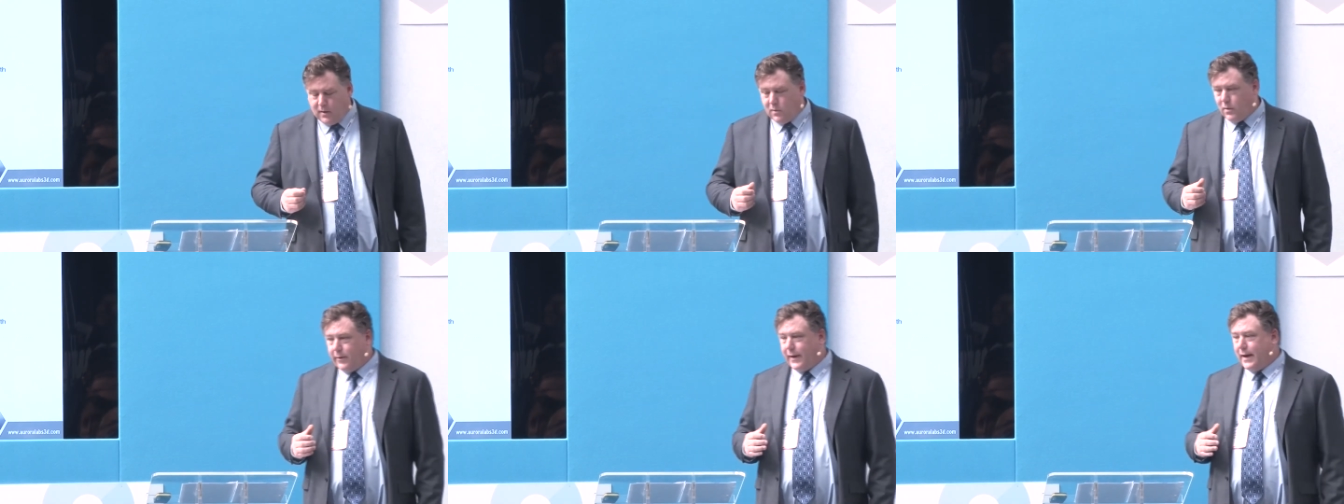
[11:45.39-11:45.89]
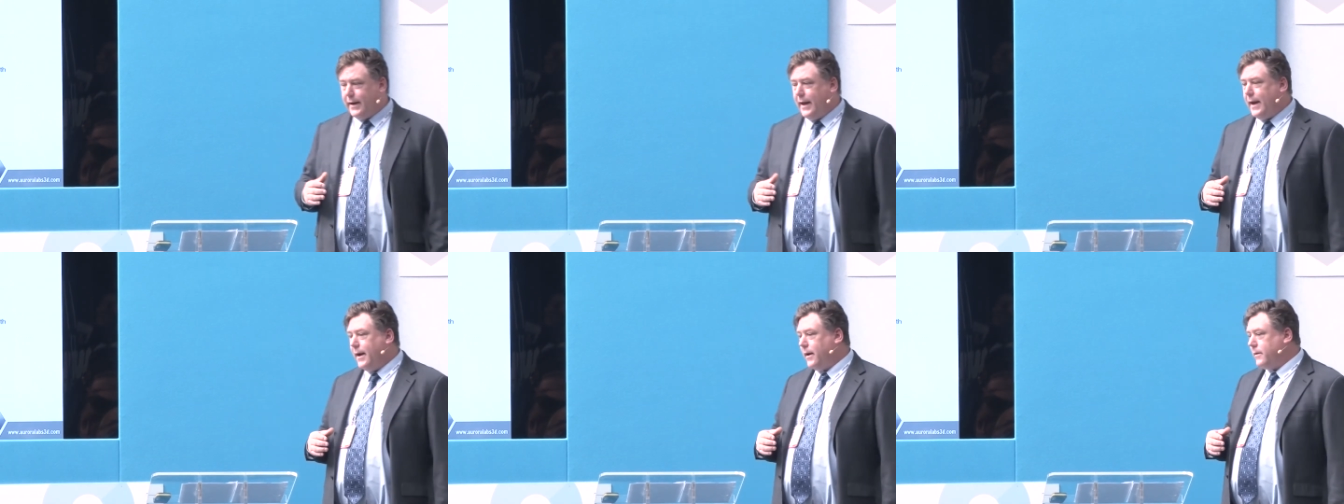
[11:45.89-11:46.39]
Where we are
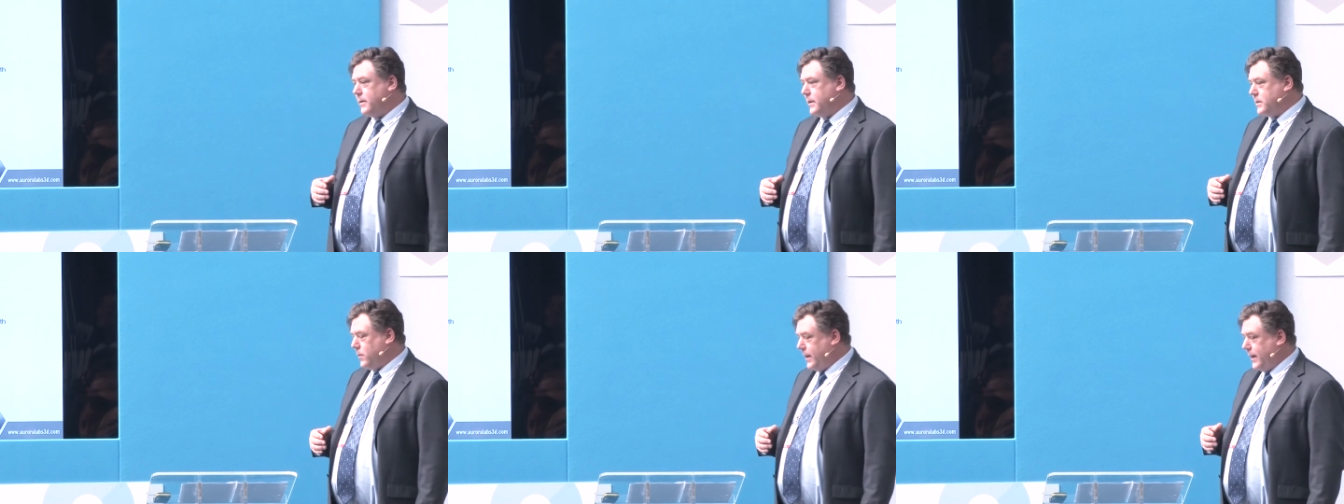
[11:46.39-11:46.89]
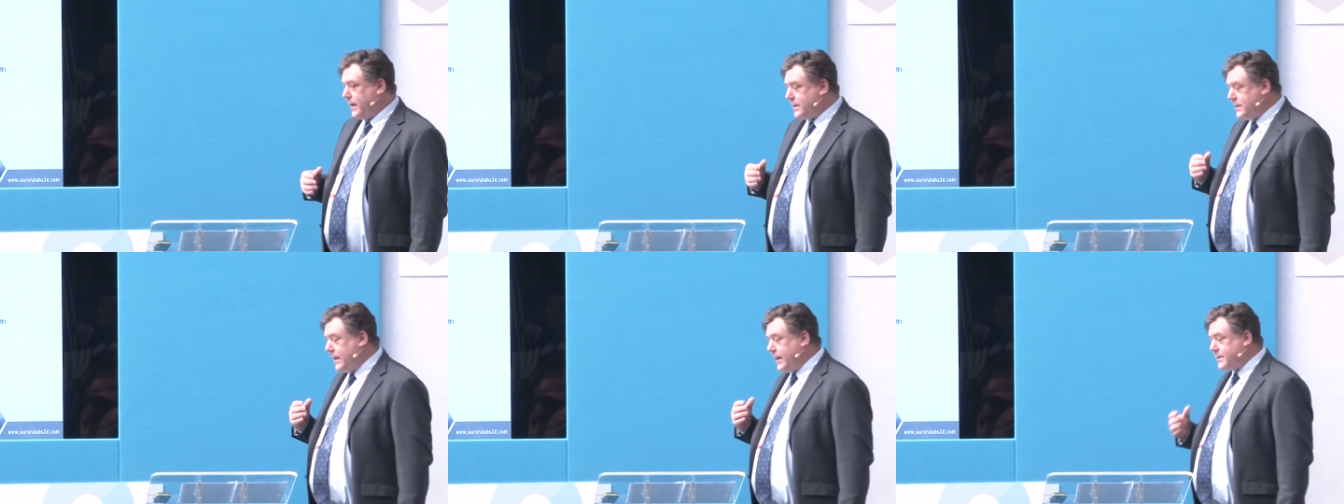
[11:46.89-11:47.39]
now is we're
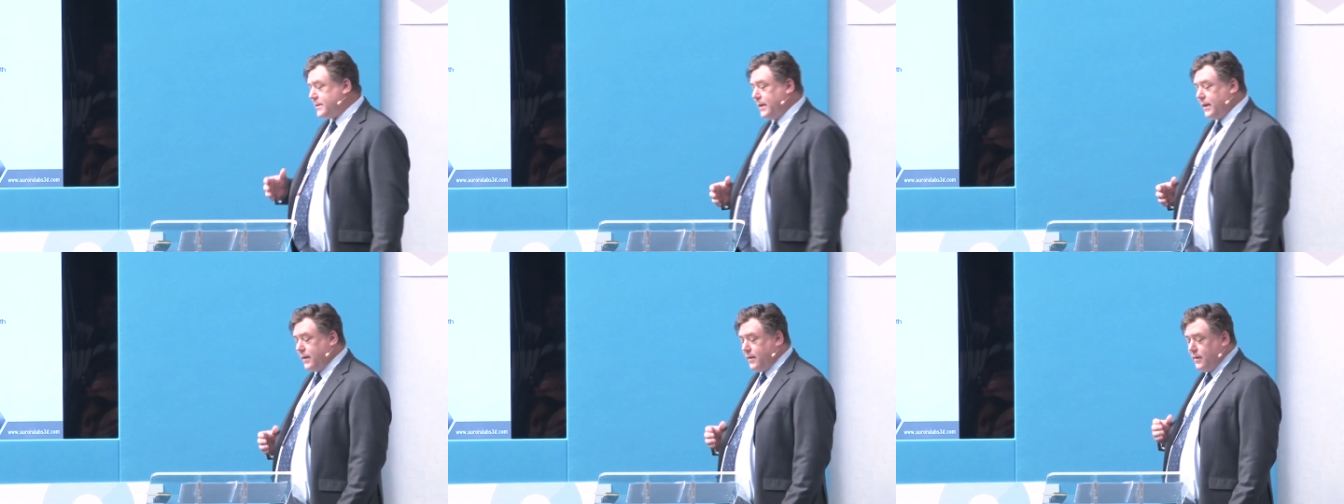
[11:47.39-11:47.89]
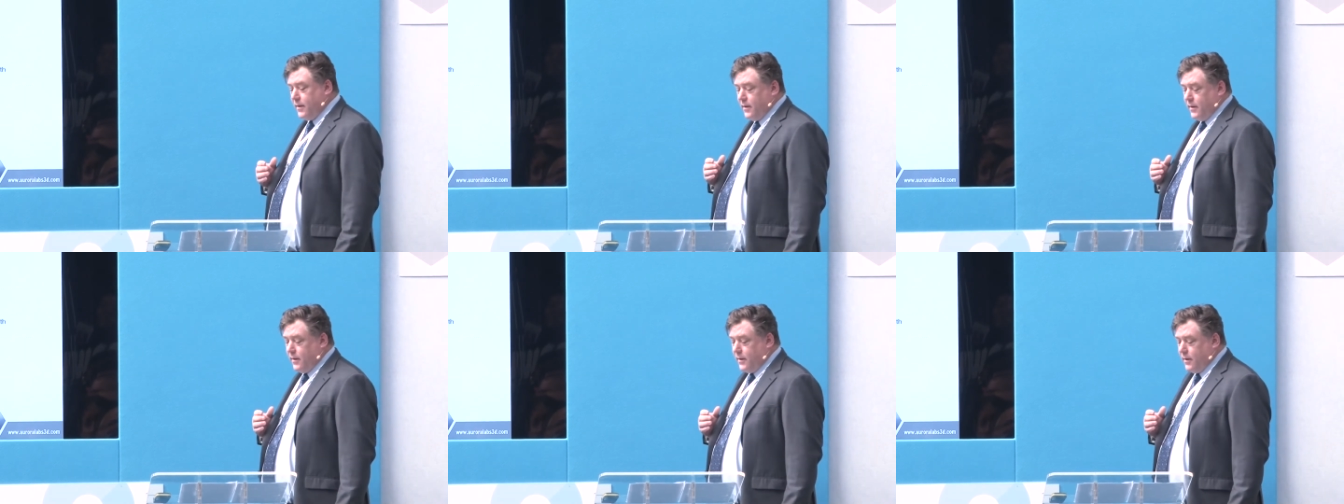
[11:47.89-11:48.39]
testing
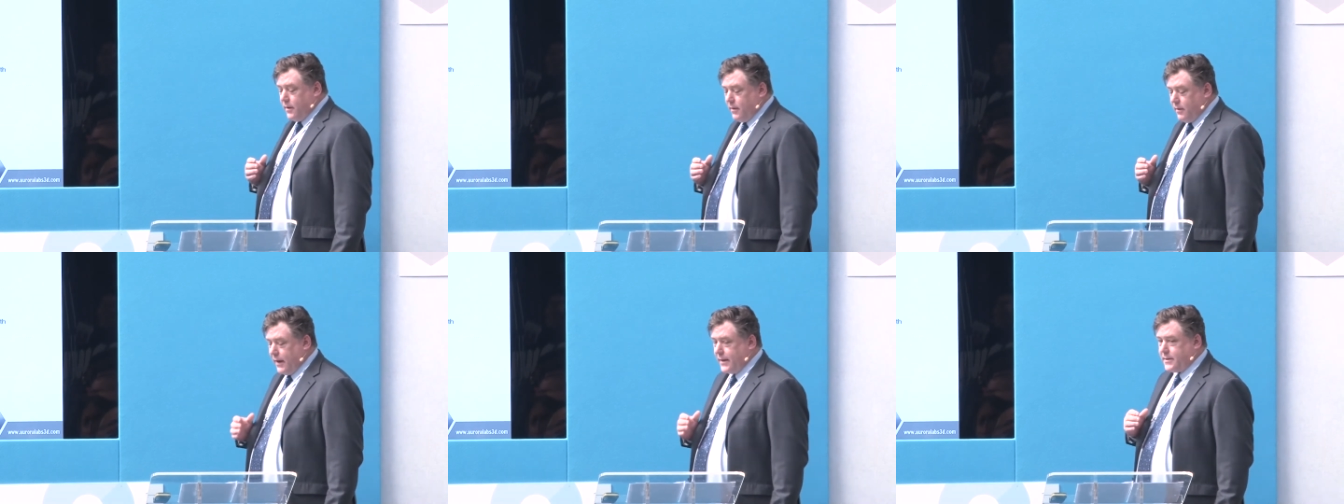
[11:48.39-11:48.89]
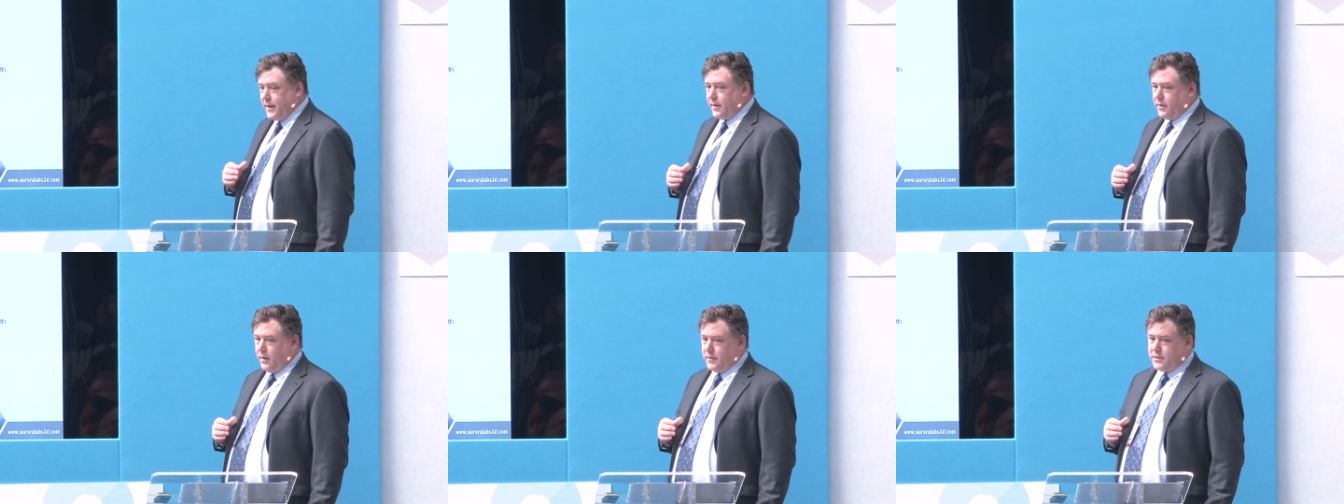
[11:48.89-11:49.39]
that
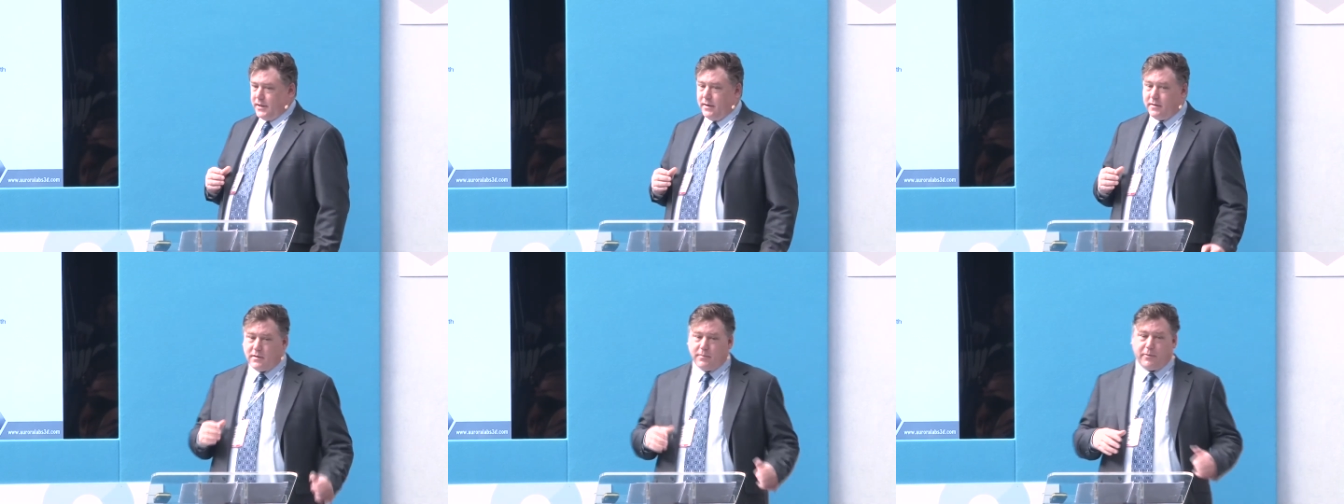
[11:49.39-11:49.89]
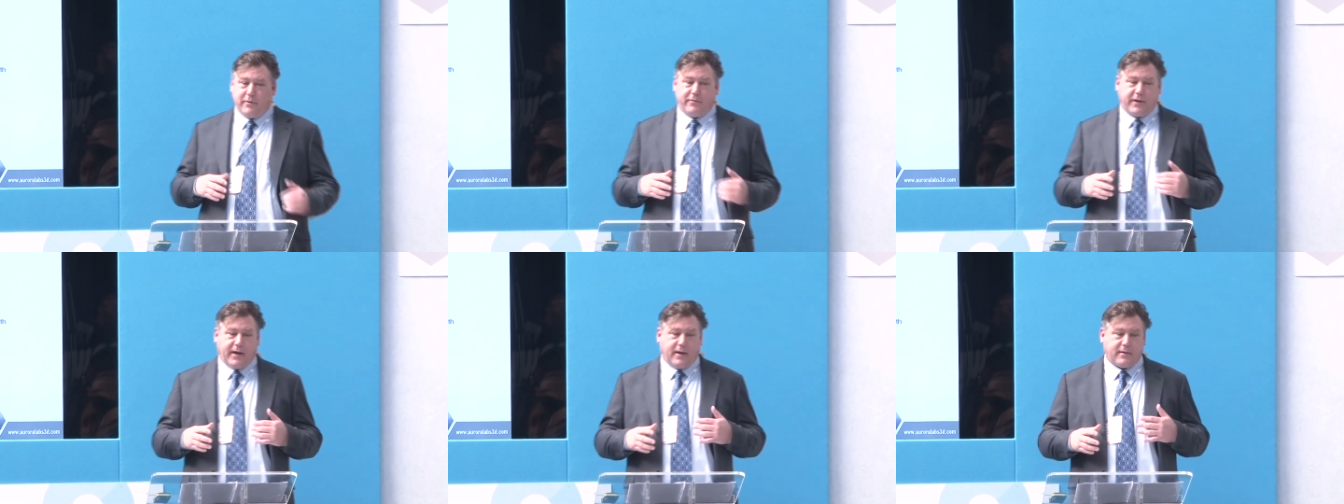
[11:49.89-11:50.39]
technology to prove
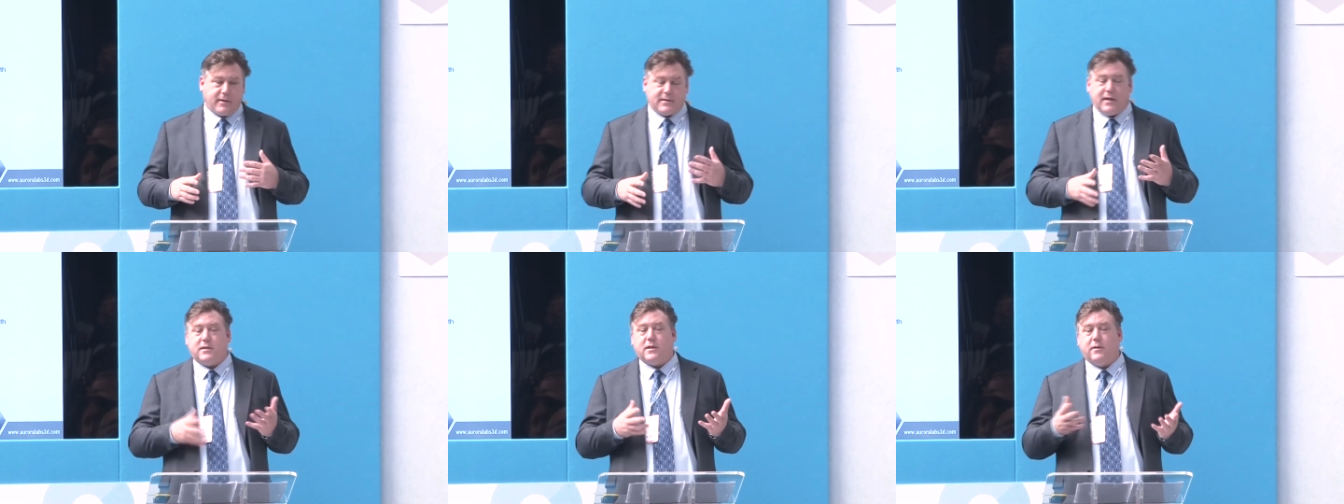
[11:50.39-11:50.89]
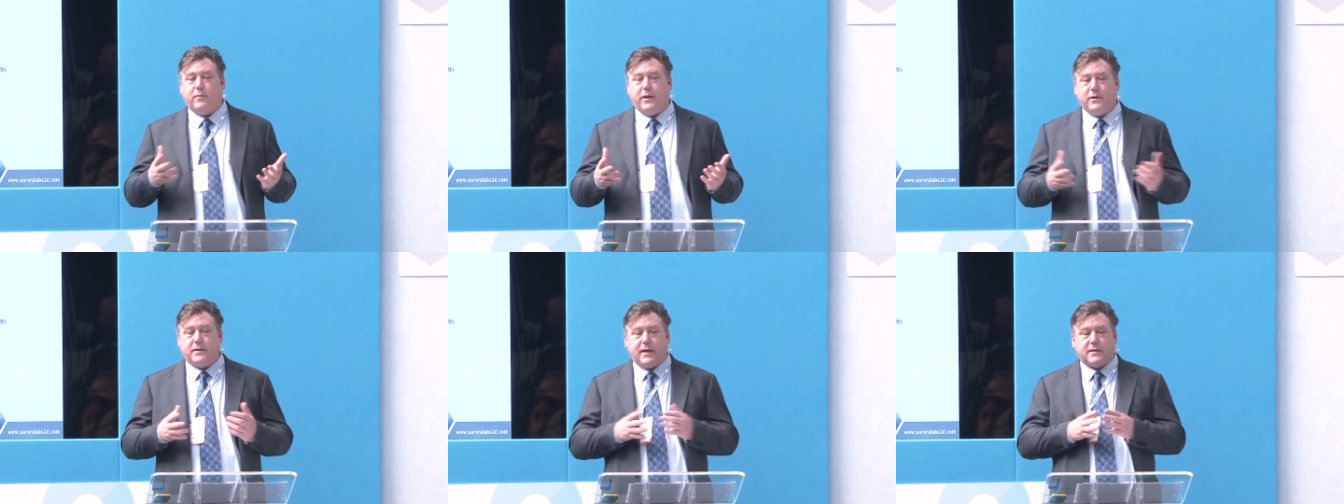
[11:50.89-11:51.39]
it out. Essentially, when
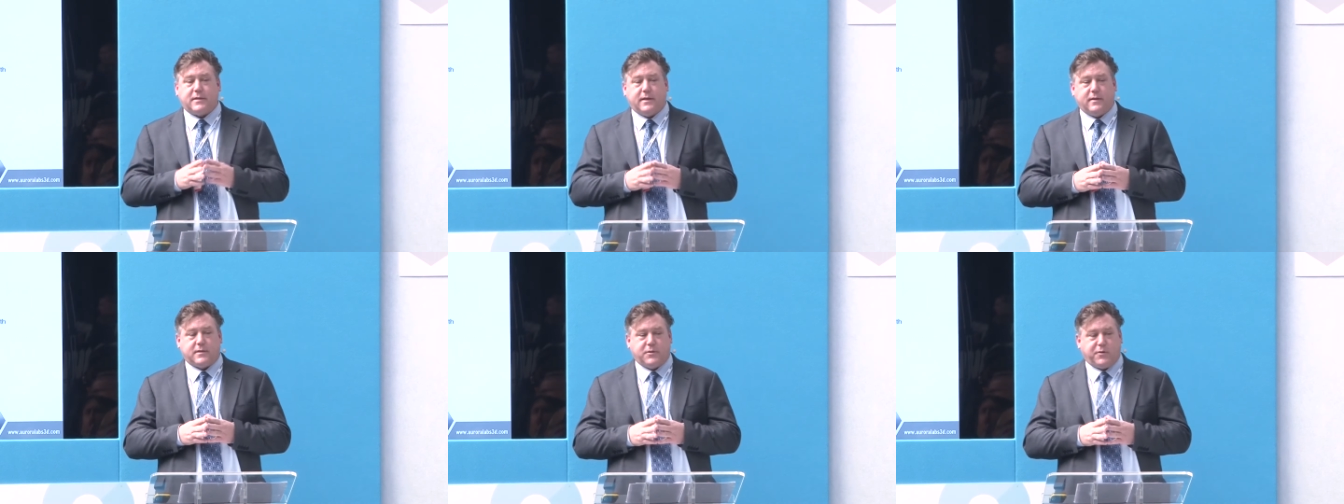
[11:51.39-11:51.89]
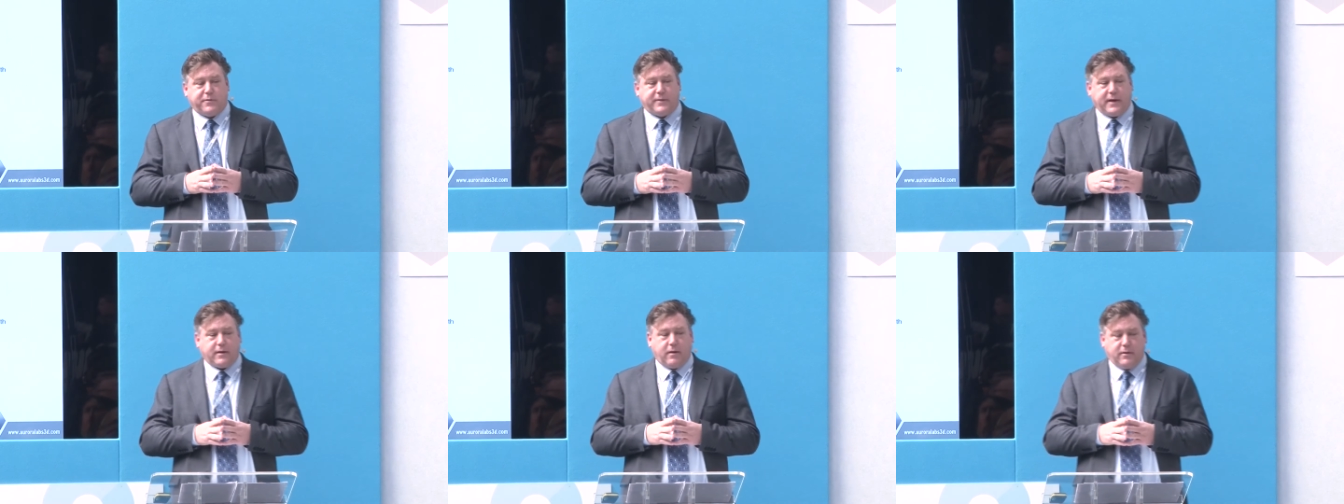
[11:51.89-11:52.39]
you're testing this sort of
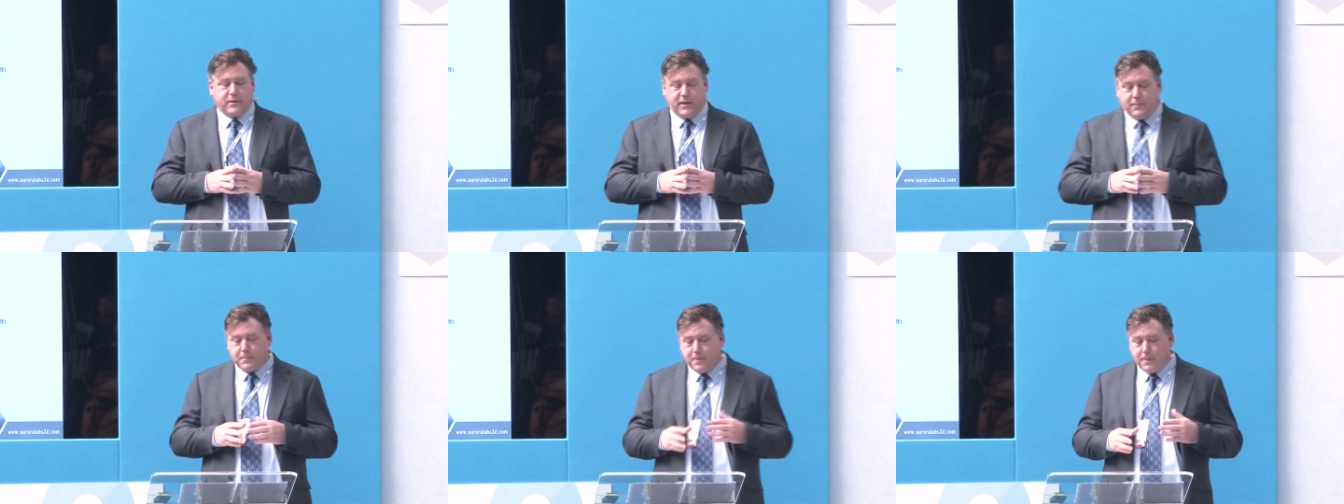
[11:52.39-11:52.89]
technology,